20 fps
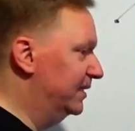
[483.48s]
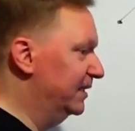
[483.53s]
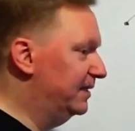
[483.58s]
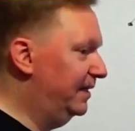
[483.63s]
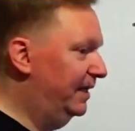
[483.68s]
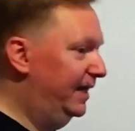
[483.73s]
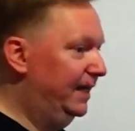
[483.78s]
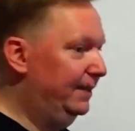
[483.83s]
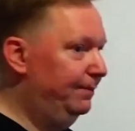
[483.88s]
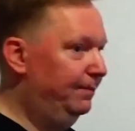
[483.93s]
the
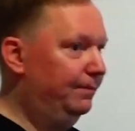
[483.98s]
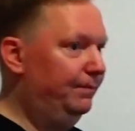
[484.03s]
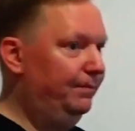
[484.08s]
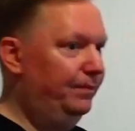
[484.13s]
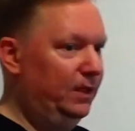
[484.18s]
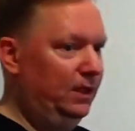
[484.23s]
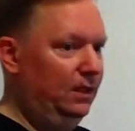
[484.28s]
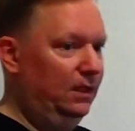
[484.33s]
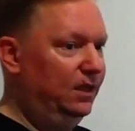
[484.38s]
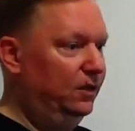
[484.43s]
time
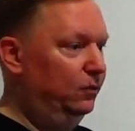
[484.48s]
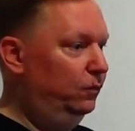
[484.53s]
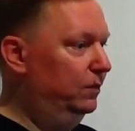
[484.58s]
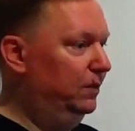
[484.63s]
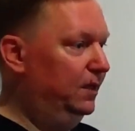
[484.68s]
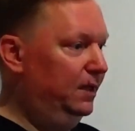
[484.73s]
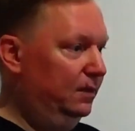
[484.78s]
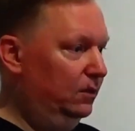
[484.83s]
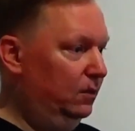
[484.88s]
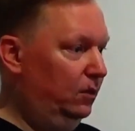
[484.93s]

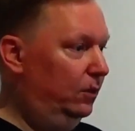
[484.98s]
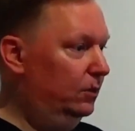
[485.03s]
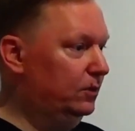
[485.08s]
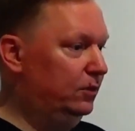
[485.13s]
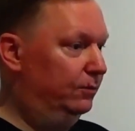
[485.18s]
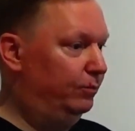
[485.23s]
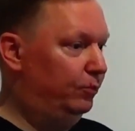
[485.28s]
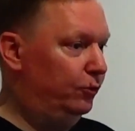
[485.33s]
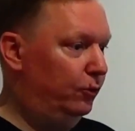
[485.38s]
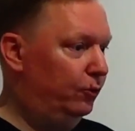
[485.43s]
in all
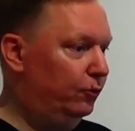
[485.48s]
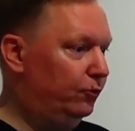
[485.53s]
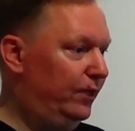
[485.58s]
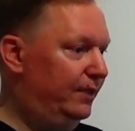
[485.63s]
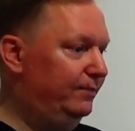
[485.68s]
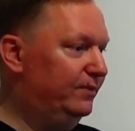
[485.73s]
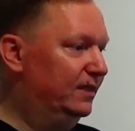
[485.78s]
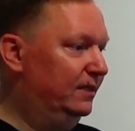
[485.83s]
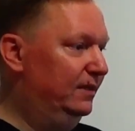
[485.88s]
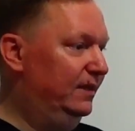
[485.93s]
your
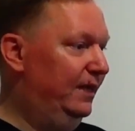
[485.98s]
programs and